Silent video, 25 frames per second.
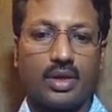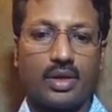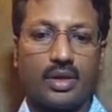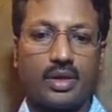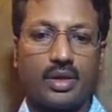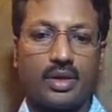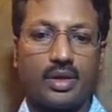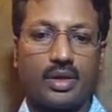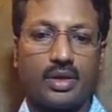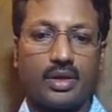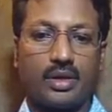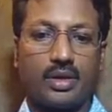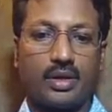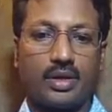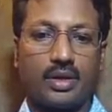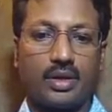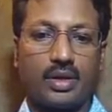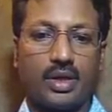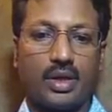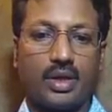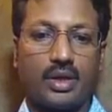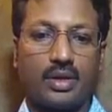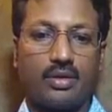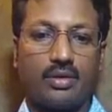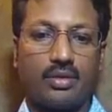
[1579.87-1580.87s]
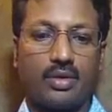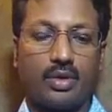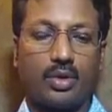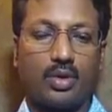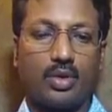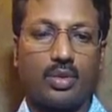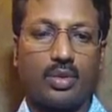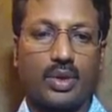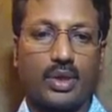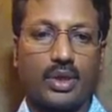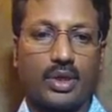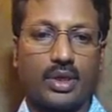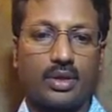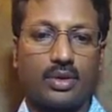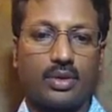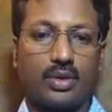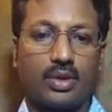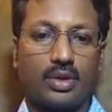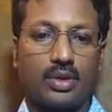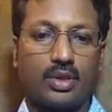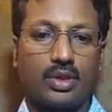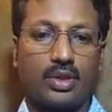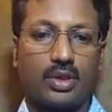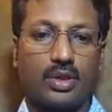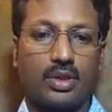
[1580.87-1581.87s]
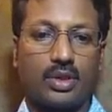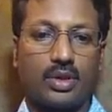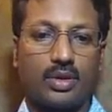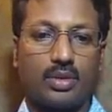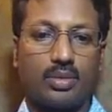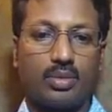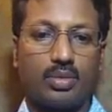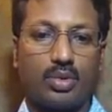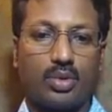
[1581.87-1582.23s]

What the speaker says: And again we go back to this